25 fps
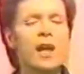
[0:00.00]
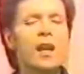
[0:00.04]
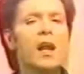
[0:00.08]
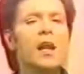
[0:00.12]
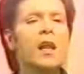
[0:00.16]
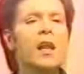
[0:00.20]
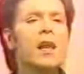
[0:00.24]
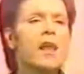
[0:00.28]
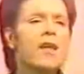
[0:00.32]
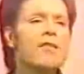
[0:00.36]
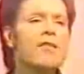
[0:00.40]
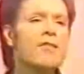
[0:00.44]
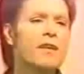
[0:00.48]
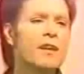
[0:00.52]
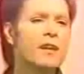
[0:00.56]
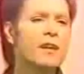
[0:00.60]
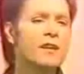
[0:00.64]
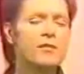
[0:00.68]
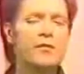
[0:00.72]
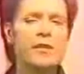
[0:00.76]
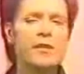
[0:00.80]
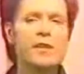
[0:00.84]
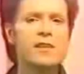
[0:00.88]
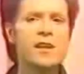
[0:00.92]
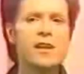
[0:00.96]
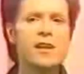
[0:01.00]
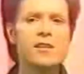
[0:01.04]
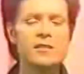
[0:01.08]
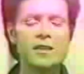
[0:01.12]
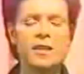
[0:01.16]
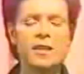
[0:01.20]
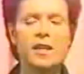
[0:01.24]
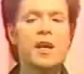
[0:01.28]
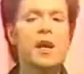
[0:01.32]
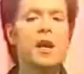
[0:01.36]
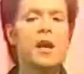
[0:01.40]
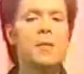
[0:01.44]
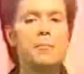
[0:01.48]
And I love it, it's
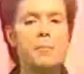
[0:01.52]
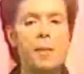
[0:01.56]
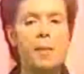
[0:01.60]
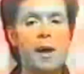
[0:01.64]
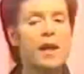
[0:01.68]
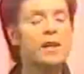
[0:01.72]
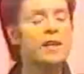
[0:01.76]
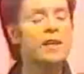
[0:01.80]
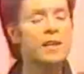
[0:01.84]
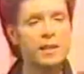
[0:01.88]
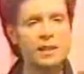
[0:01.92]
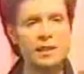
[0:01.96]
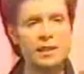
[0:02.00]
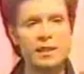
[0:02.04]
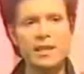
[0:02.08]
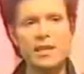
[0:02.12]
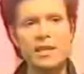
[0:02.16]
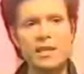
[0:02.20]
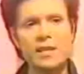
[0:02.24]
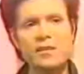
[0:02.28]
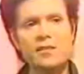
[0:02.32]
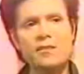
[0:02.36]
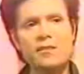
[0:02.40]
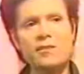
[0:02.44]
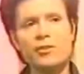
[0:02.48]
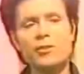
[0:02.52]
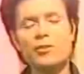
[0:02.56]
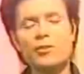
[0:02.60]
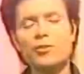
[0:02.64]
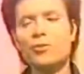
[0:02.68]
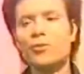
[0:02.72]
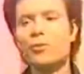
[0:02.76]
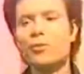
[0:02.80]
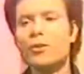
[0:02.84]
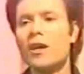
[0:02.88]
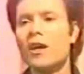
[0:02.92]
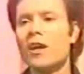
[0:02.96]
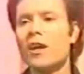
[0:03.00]
fantastic. But it leads
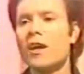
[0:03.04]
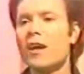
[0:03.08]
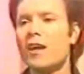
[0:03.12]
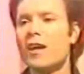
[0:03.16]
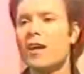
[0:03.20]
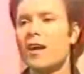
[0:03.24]
to